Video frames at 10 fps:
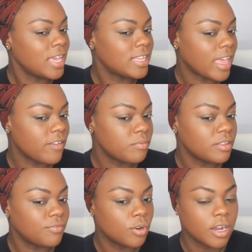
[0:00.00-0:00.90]
It gave me
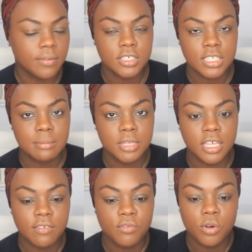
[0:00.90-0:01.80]
the full coverage that I'm
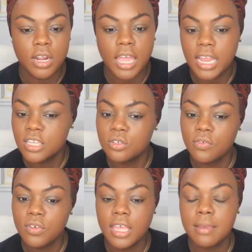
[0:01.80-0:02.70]
looking for, and I do
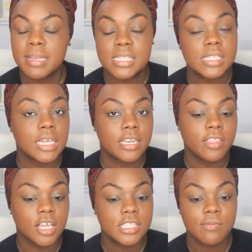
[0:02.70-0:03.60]
feel like my
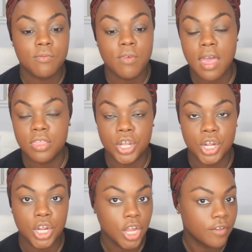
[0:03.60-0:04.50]
skin looks
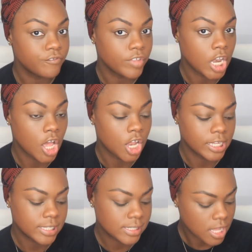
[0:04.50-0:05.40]
rather
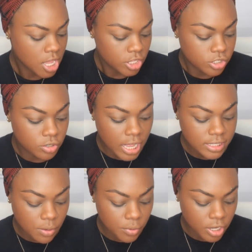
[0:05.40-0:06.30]
flawless. So
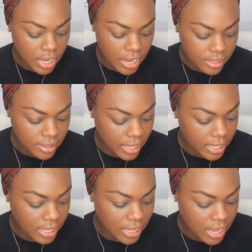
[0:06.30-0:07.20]
next up, we're gonna
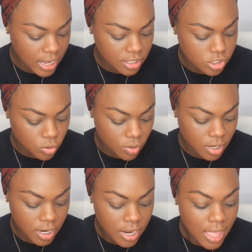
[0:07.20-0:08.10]
highlight and
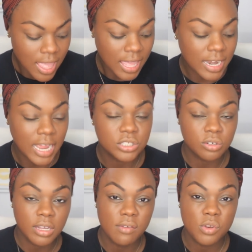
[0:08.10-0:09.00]
contour, and I
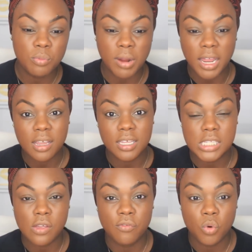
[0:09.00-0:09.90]
don't have new
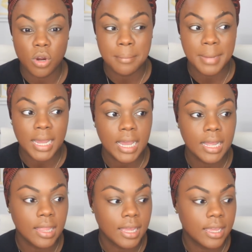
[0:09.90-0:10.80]
products for my
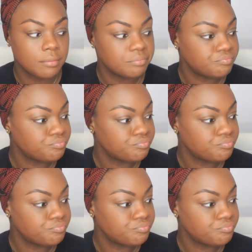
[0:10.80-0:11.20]
highlight